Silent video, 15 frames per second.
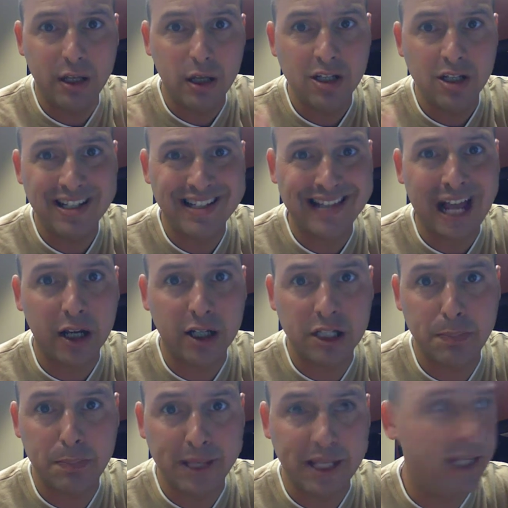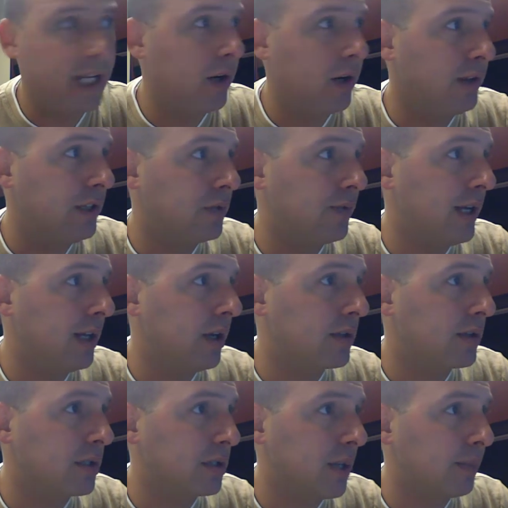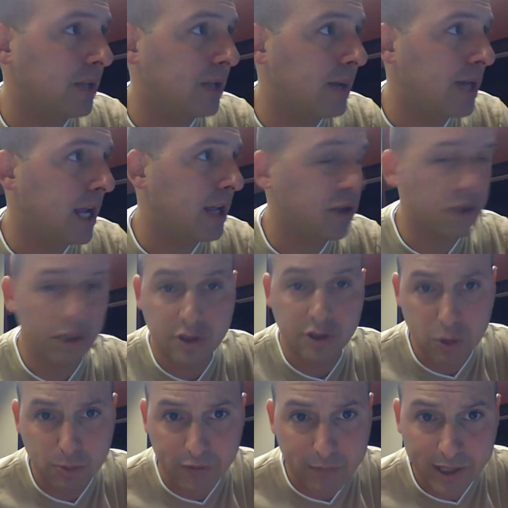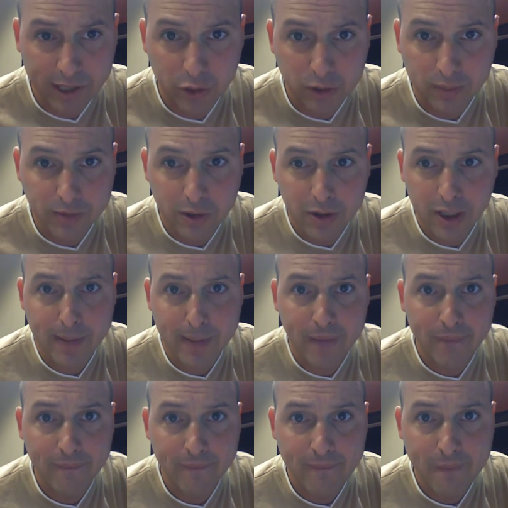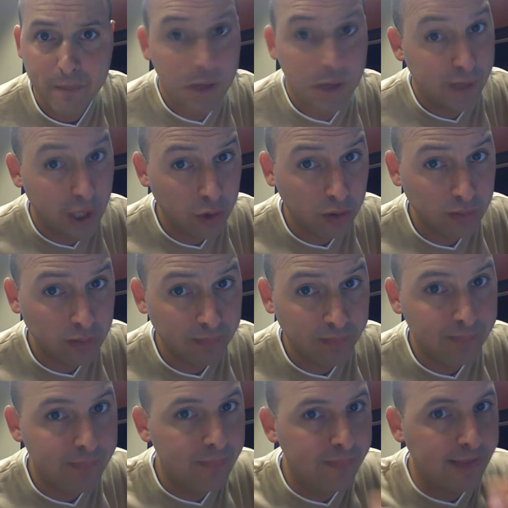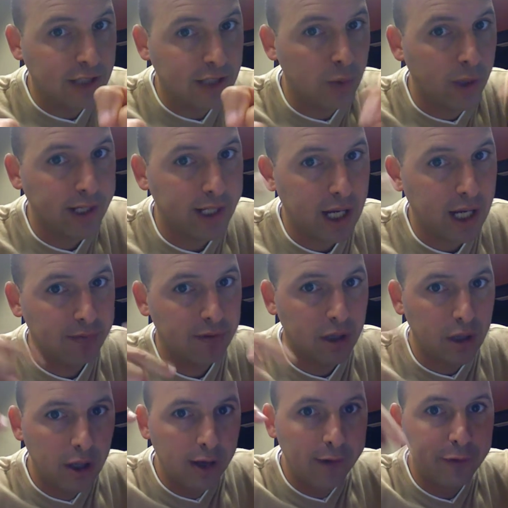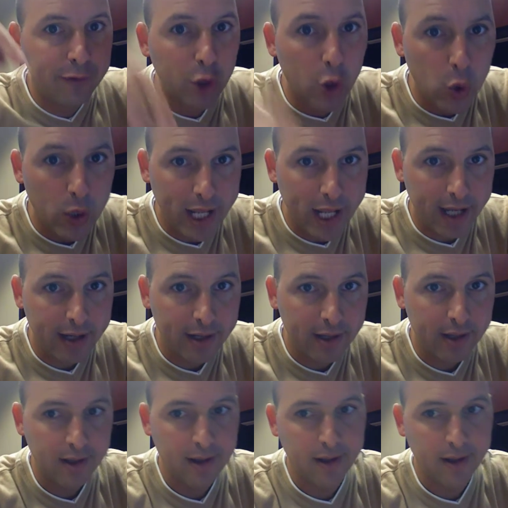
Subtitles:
stock speak here on these videos, and sometimes I just assume everybody knows what I'm talking about. But if you don't, that's why you're going to have to tune in